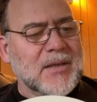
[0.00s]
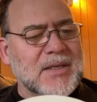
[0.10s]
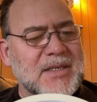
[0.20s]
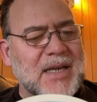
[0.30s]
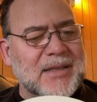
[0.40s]

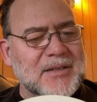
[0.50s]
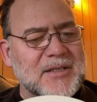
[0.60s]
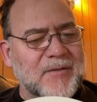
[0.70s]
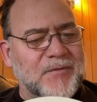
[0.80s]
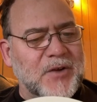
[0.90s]
The
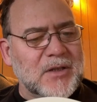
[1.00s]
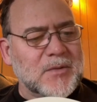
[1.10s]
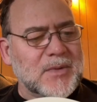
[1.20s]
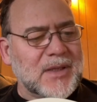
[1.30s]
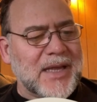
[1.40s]
silence that followed
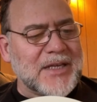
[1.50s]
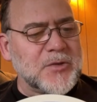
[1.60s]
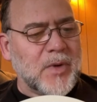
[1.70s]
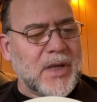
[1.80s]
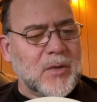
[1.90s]
when the last
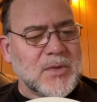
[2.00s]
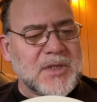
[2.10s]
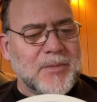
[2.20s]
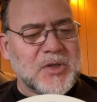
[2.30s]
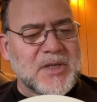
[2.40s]
ringing was
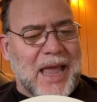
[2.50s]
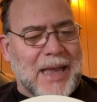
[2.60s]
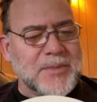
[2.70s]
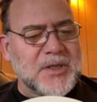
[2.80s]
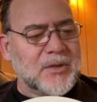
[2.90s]
the most
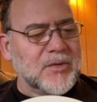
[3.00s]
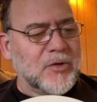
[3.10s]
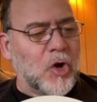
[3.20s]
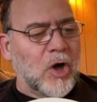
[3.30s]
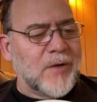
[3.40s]
absolute
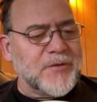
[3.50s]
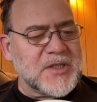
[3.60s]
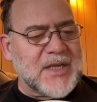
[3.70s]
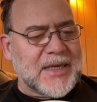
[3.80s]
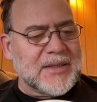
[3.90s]
and awful
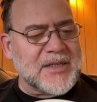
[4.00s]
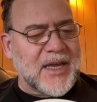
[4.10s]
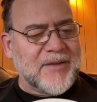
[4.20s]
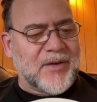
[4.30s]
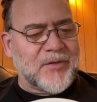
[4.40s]
silence
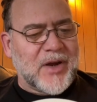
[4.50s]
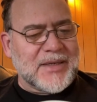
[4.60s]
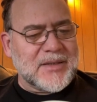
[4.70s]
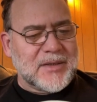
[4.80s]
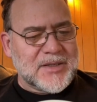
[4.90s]
I have ever
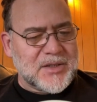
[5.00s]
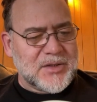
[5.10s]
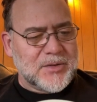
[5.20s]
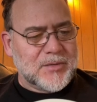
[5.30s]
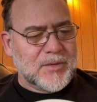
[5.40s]
had to listen
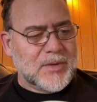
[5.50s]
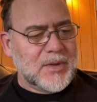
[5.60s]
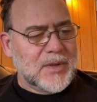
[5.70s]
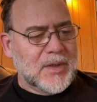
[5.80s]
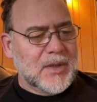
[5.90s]
to.
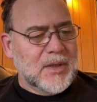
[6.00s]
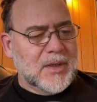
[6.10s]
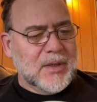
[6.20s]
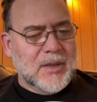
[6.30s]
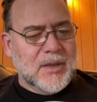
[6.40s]

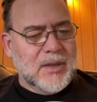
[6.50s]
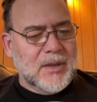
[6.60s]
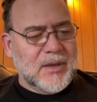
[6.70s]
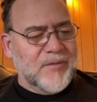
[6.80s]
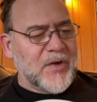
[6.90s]

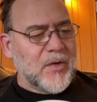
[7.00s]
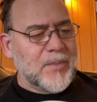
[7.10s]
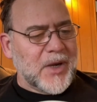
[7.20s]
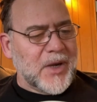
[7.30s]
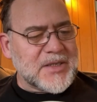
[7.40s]
The very
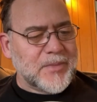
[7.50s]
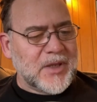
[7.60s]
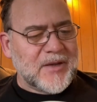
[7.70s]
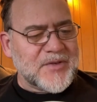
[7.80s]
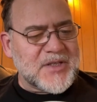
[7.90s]

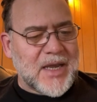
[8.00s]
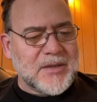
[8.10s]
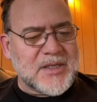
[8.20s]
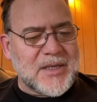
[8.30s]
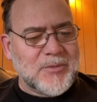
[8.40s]
possibility of
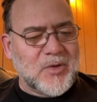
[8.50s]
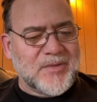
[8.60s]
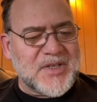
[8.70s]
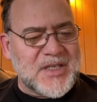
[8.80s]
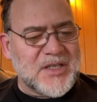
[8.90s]
sound seemed to
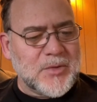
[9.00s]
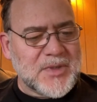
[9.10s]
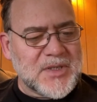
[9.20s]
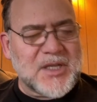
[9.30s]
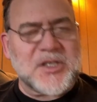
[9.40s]
have ceased to
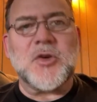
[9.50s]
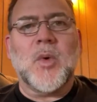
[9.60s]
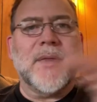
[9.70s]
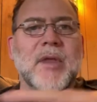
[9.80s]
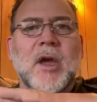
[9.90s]
exist. So
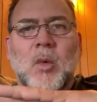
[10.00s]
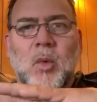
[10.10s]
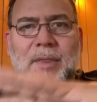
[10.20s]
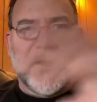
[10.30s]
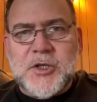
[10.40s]

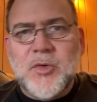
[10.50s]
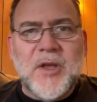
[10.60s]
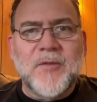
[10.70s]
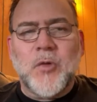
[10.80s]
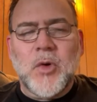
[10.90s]
when the
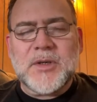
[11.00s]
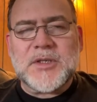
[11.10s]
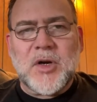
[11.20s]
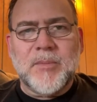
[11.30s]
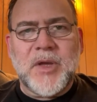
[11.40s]
tuning forks
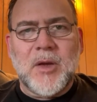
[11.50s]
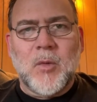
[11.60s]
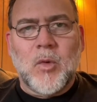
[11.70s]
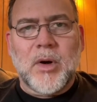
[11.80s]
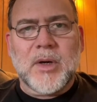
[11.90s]
aren't being
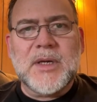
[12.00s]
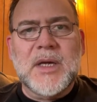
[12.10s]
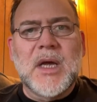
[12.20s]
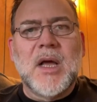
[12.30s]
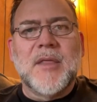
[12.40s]
worked,
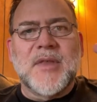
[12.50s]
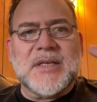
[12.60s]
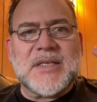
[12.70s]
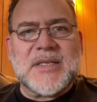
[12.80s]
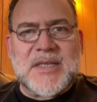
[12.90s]
the
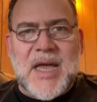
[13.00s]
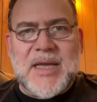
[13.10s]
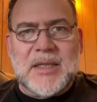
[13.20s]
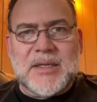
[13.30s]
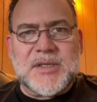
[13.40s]

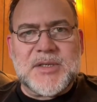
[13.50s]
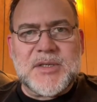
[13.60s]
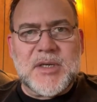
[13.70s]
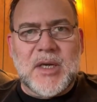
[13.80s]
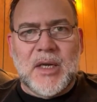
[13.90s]
silence
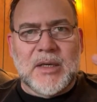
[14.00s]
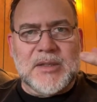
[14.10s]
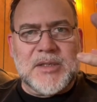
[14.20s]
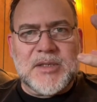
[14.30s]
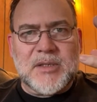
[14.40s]

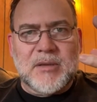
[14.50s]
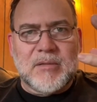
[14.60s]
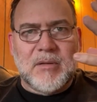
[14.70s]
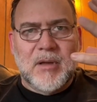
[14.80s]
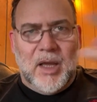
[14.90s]
is
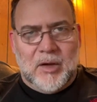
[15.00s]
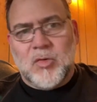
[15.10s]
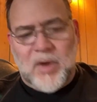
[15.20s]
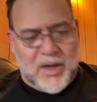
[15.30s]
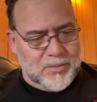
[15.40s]

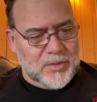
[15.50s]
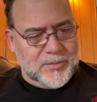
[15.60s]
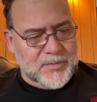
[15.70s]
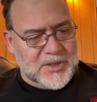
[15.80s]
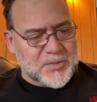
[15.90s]
incredible.
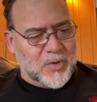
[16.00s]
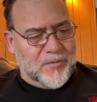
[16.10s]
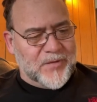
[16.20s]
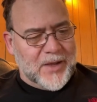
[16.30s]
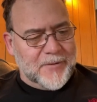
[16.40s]
It's
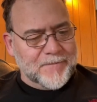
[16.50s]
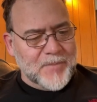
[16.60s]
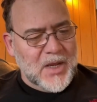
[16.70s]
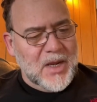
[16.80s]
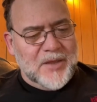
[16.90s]
profound.
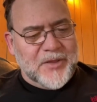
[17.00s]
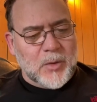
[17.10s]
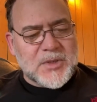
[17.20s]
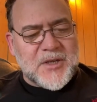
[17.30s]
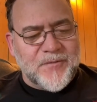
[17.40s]
There
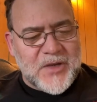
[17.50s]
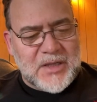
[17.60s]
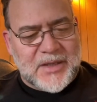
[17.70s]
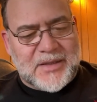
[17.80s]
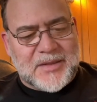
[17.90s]
was a
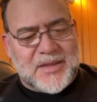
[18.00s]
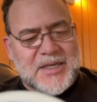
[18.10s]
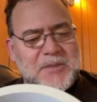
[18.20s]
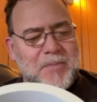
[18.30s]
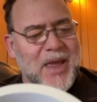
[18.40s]
feeling that
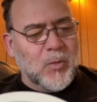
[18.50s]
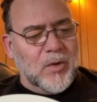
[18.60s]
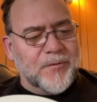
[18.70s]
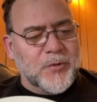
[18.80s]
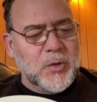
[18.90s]
these men were
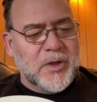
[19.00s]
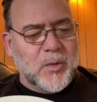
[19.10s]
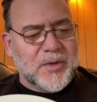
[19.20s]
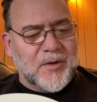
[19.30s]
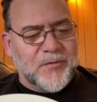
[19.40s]
fooling
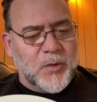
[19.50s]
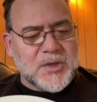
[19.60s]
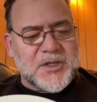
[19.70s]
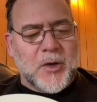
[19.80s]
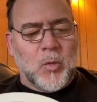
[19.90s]
with the
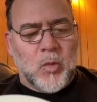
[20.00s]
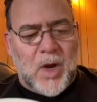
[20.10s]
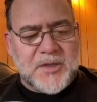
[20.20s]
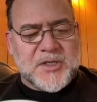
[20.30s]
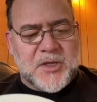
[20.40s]
force that
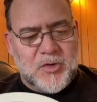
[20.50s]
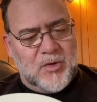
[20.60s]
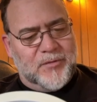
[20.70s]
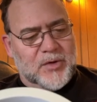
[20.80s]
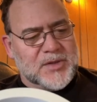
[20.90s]
runs the
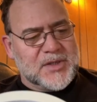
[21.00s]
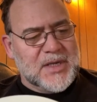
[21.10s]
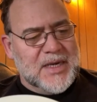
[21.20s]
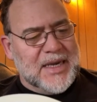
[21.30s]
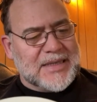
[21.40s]
universe,
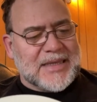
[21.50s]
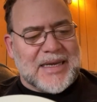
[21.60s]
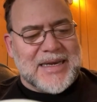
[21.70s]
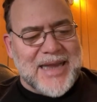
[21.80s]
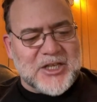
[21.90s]
and that the
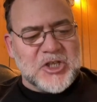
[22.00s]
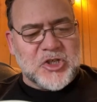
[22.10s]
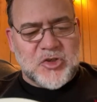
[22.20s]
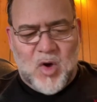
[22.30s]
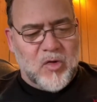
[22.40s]
next
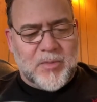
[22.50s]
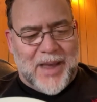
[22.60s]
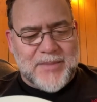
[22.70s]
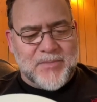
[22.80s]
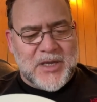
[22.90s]
stroke
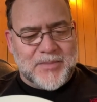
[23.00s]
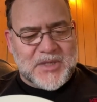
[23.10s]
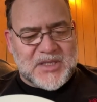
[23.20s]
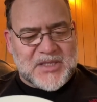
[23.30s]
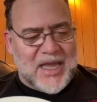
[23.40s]
might be a
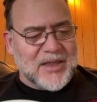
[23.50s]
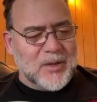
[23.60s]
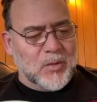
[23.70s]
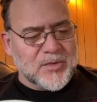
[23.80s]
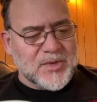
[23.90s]
mistake that
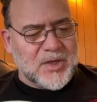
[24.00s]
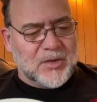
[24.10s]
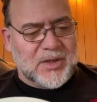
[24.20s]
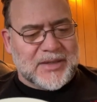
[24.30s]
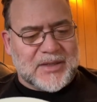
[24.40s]
would
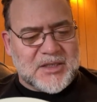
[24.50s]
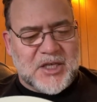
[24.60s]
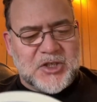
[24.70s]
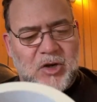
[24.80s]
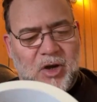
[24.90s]
result like the
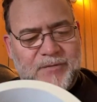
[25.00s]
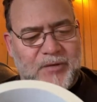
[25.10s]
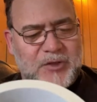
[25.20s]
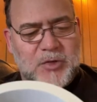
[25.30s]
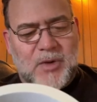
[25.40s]
touching off
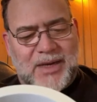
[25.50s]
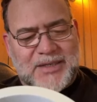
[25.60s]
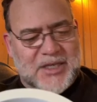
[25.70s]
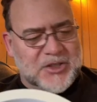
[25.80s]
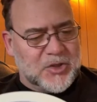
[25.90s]
of two
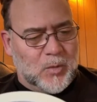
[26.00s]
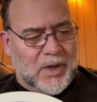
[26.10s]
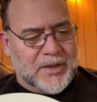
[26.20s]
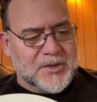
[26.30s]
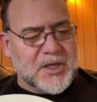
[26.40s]
high-tension
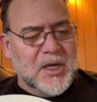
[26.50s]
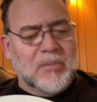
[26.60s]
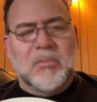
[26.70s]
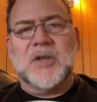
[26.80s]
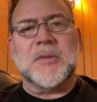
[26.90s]
wires
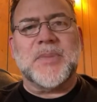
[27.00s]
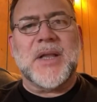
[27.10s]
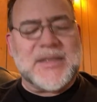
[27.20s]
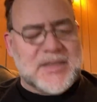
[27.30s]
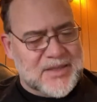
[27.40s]

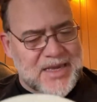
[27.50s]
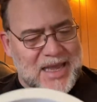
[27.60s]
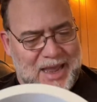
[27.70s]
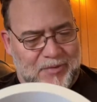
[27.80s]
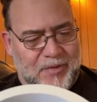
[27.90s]
multiplied to the
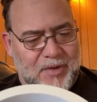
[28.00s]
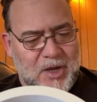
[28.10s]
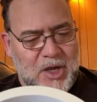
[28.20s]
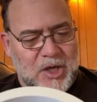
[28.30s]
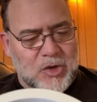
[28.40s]
nth.
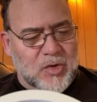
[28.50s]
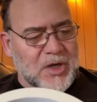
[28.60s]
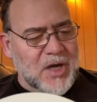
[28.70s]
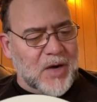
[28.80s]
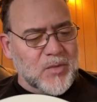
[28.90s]
You
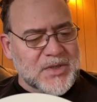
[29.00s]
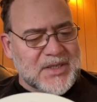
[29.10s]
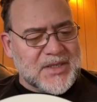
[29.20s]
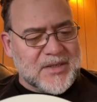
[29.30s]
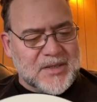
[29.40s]
could not
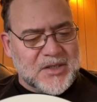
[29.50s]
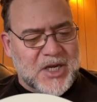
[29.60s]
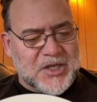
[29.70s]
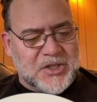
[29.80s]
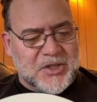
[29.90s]
resist the
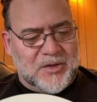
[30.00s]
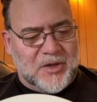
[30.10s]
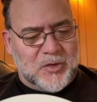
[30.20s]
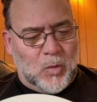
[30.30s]
suggestion that the